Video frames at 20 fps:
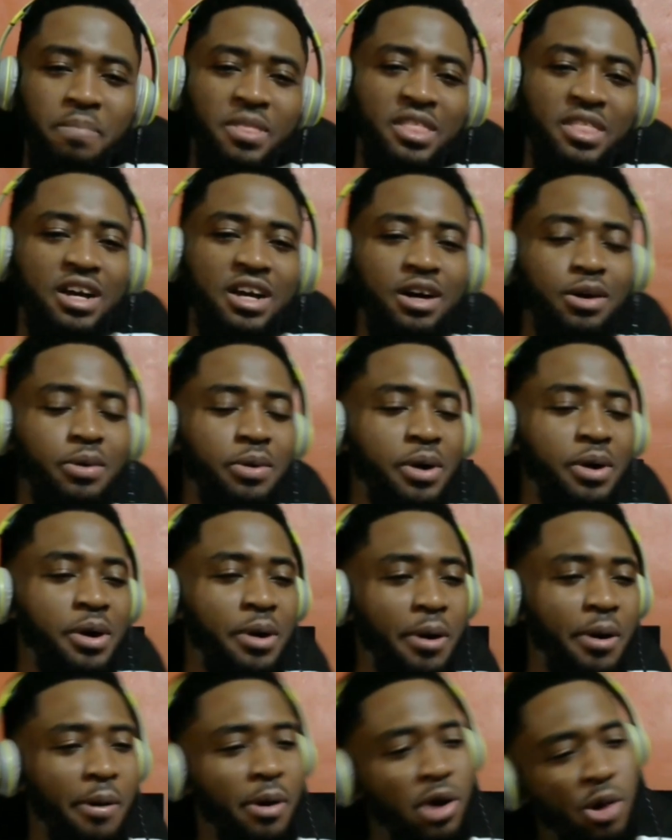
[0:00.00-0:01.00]
Now,
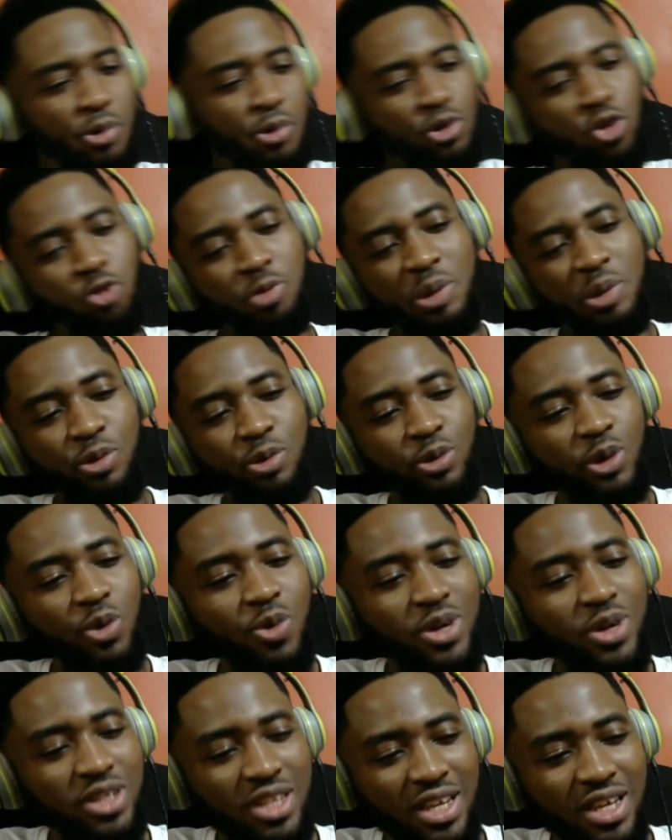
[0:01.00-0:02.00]
a couple of people
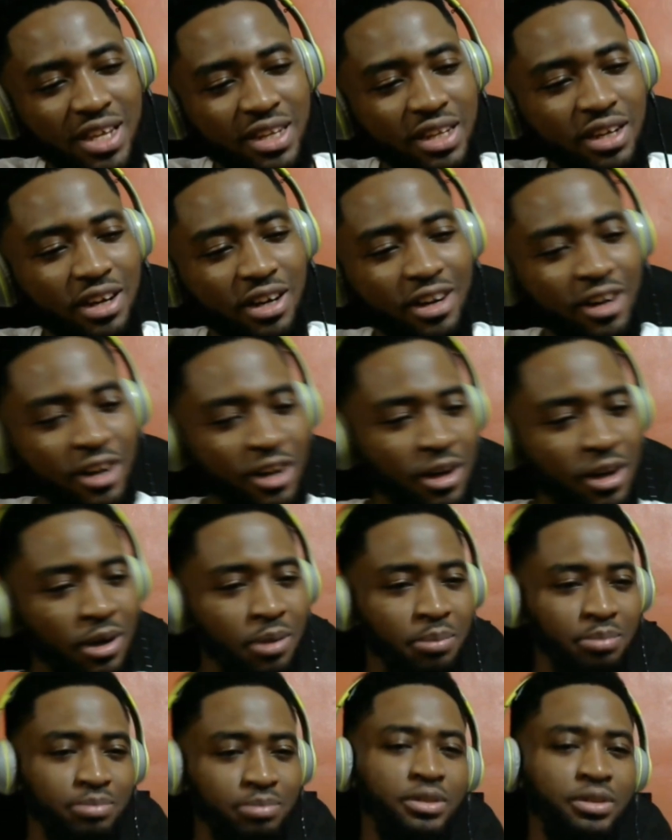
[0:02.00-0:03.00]
requested a
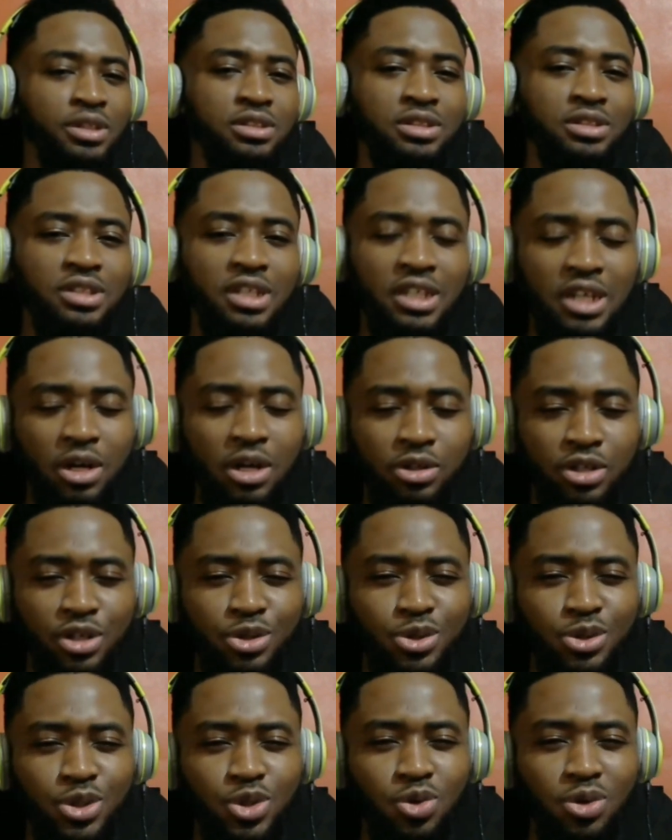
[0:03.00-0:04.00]
Kao
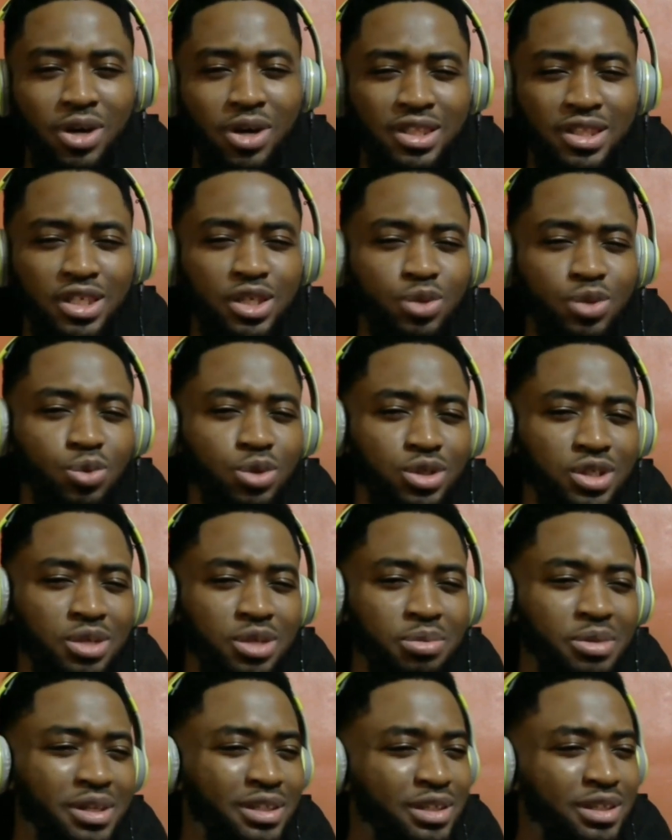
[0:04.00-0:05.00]
Denero song. I think it was
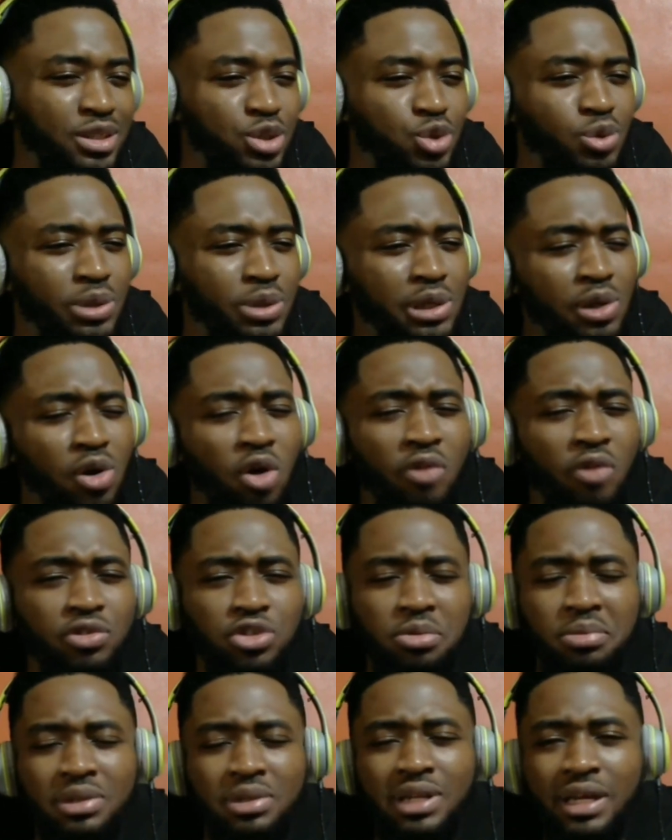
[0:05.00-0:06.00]
Two in Love,
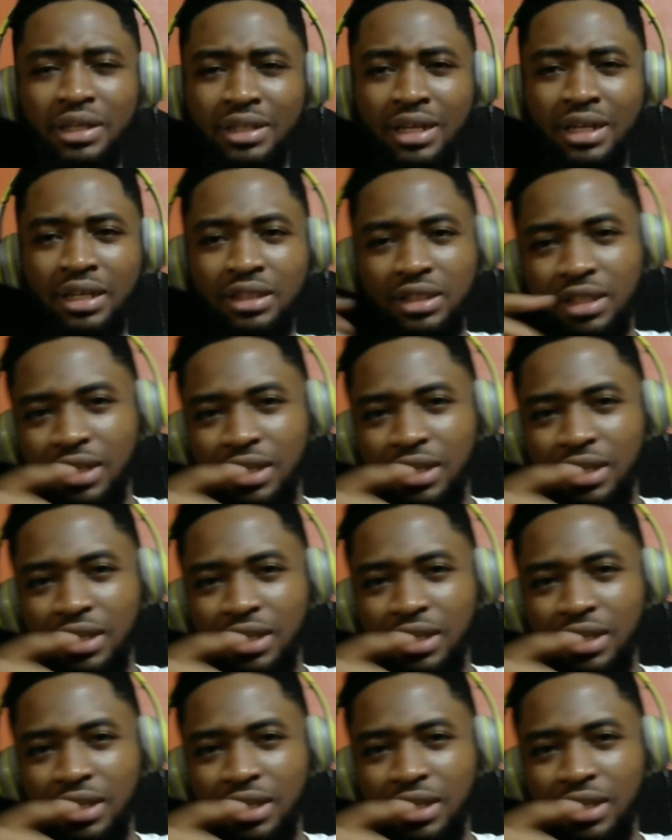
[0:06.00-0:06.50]
something like that.